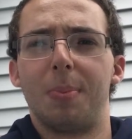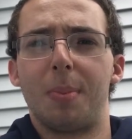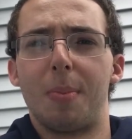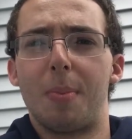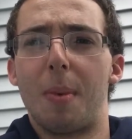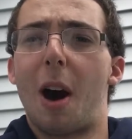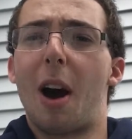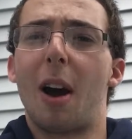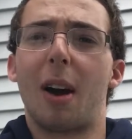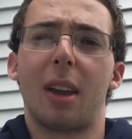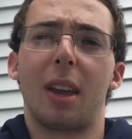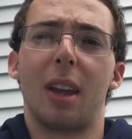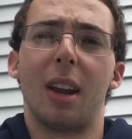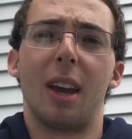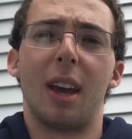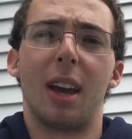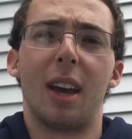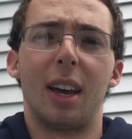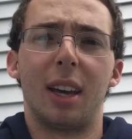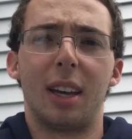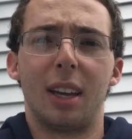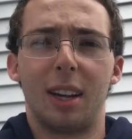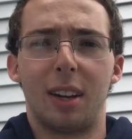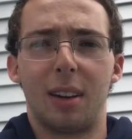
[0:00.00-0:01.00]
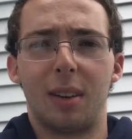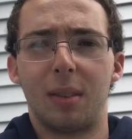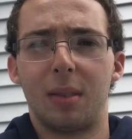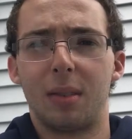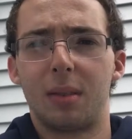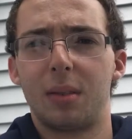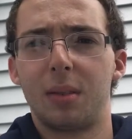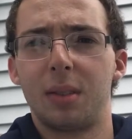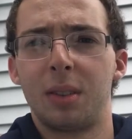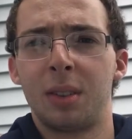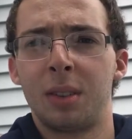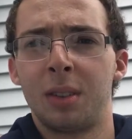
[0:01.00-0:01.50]
marketing and
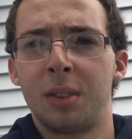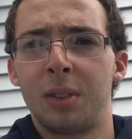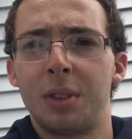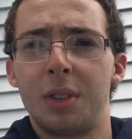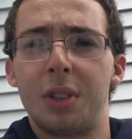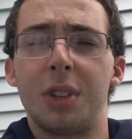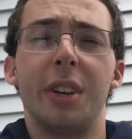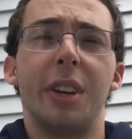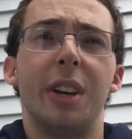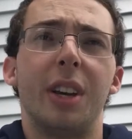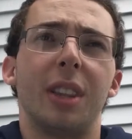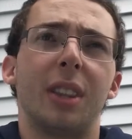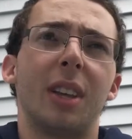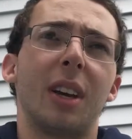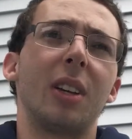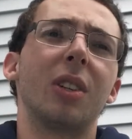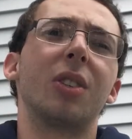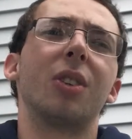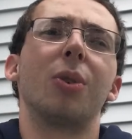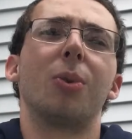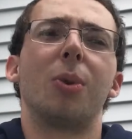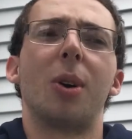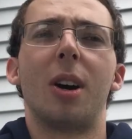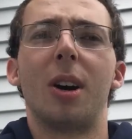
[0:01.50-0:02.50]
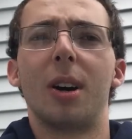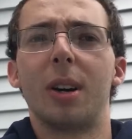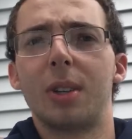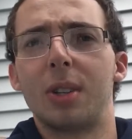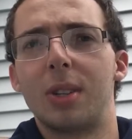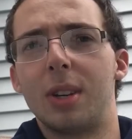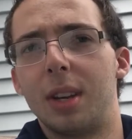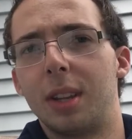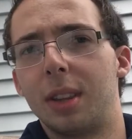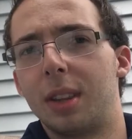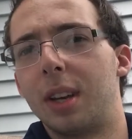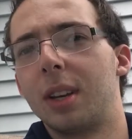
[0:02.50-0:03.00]
seeing things that work,
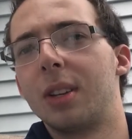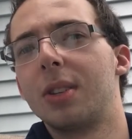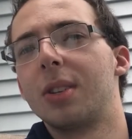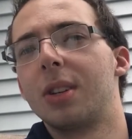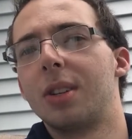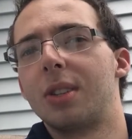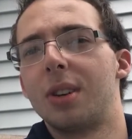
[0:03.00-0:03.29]
seeing things that